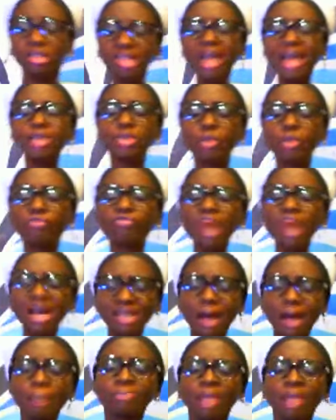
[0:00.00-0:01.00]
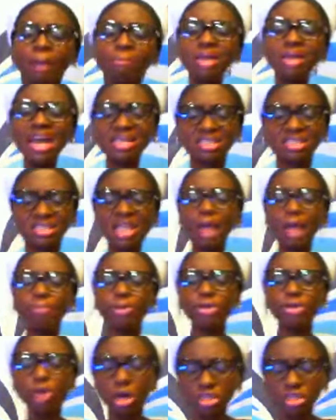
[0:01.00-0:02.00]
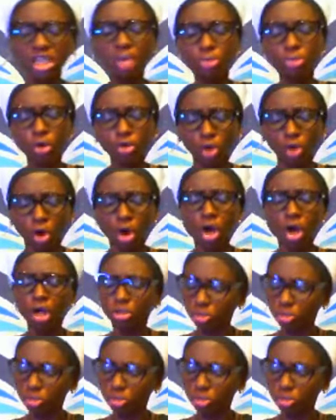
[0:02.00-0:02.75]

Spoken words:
Thank you, Father. Blessed be your name, O Lord.